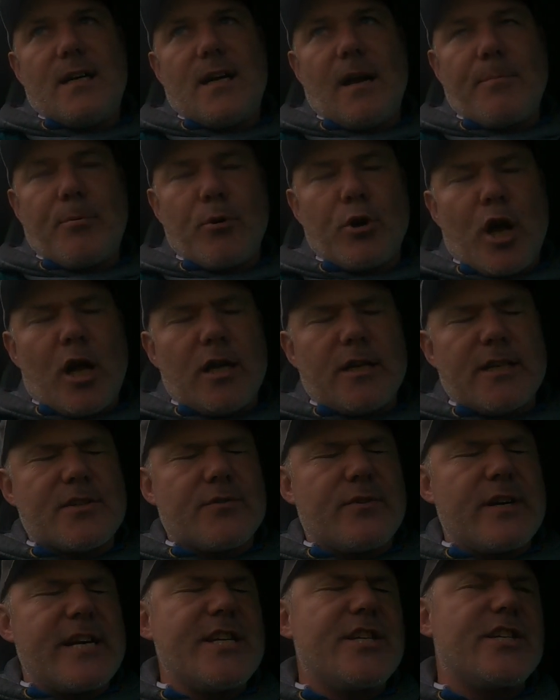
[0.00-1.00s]
I put all the
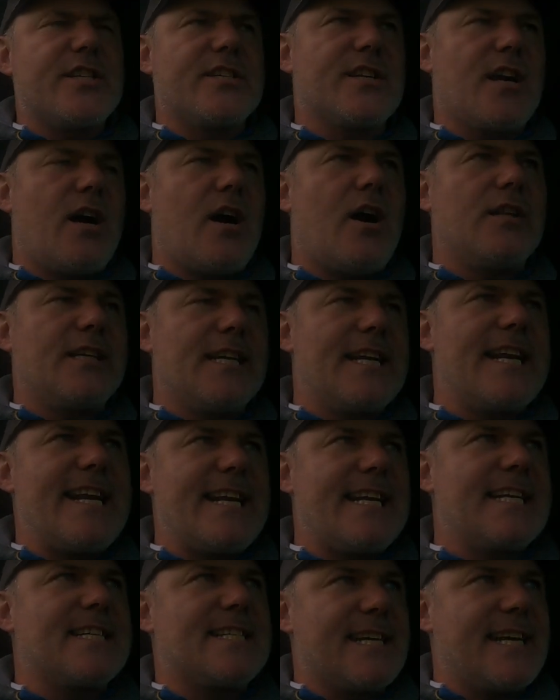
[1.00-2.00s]
syringes, all the
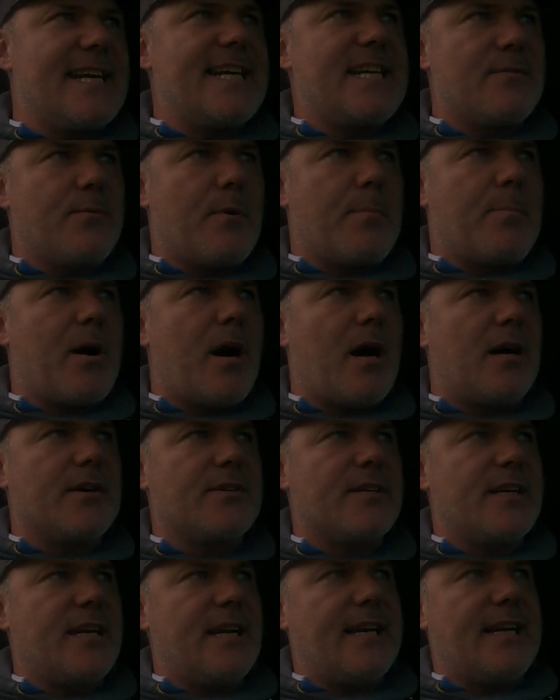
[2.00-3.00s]
needles into a
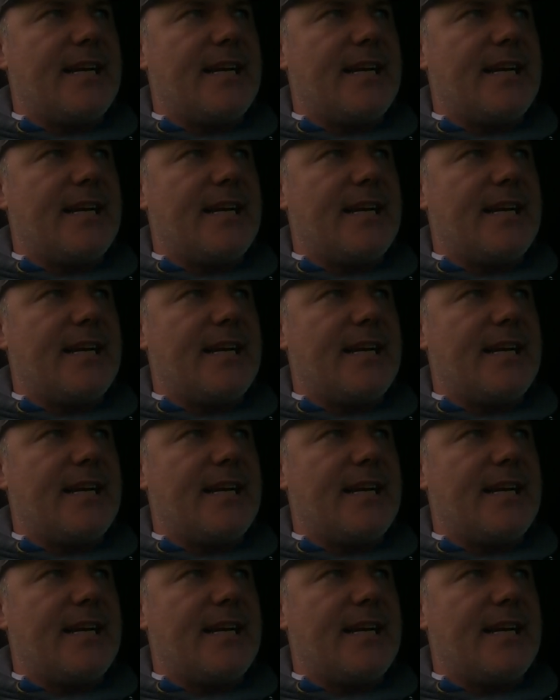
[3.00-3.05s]
pot.